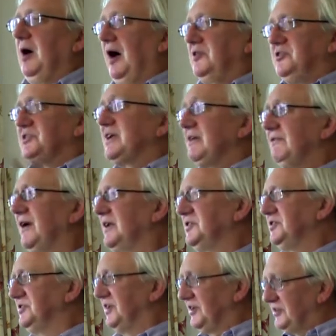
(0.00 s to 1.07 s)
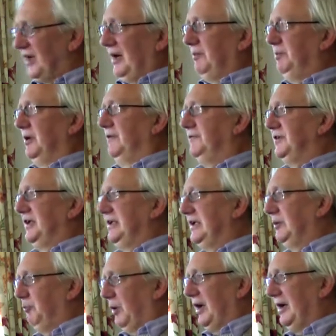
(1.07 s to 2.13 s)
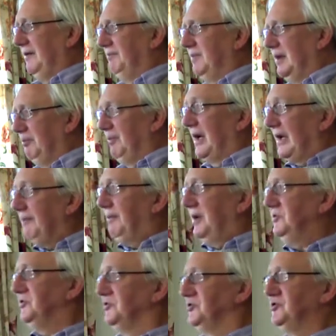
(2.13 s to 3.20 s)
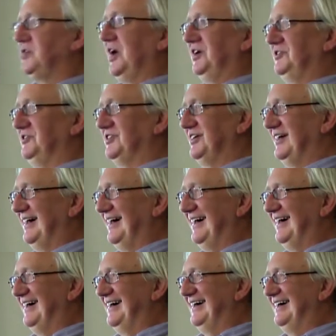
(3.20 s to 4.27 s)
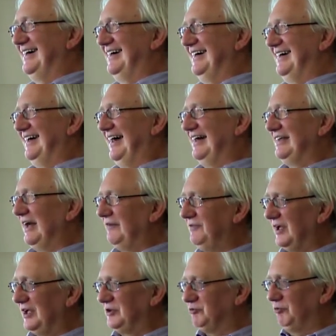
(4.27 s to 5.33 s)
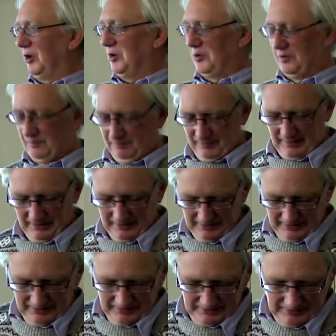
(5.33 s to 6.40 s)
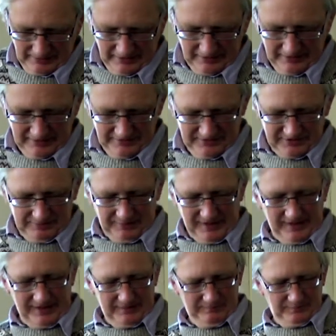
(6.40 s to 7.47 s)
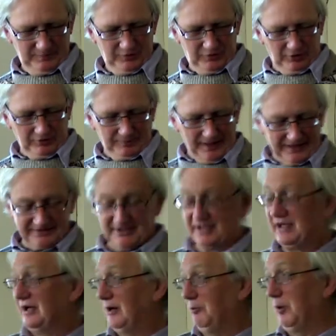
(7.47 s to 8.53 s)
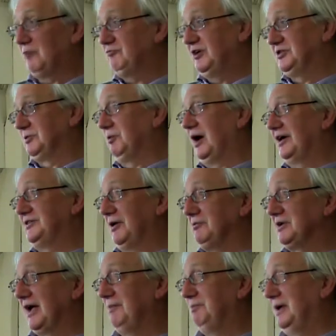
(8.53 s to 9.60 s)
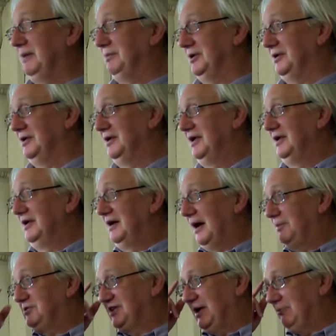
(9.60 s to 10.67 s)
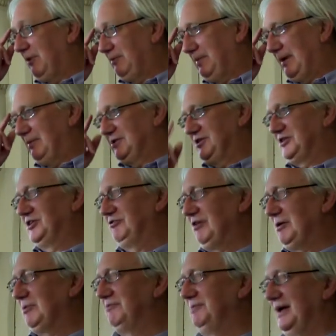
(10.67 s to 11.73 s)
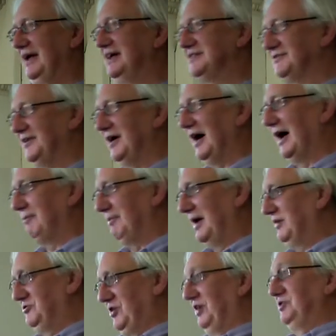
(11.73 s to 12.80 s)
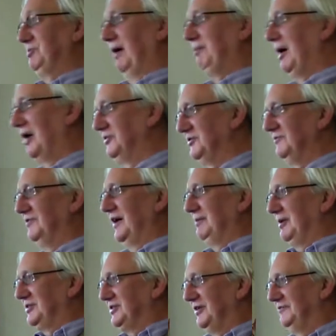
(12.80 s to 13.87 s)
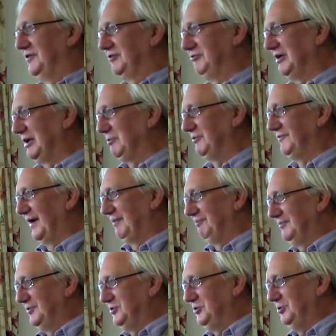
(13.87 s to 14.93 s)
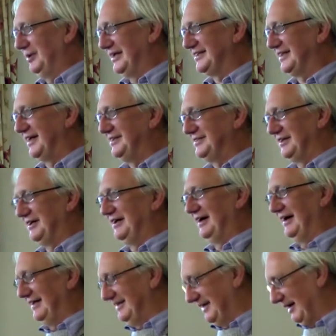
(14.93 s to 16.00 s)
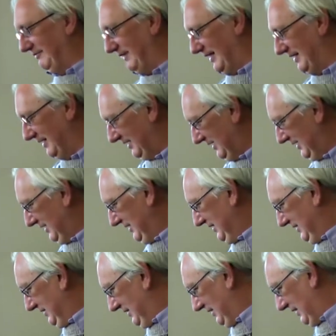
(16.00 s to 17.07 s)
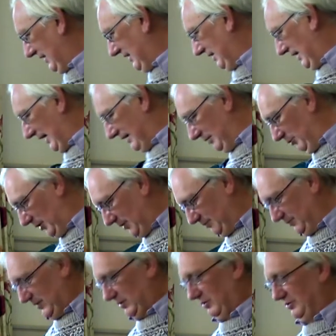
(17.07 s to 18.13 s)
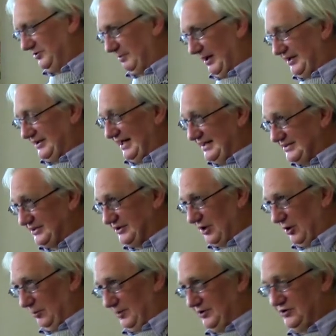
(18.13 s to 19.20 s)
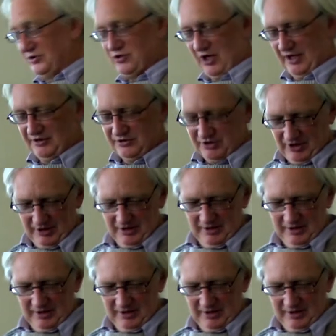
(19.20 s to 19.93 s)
just give that as an example of an area where my opinions change. And I think it's wrong to be dogmatic. And one reason why I don't get people upset when people disagree with me is that I may change my mind and find myself agreeing with them 2 weeks later. And I think anyone whose mind isn't open to change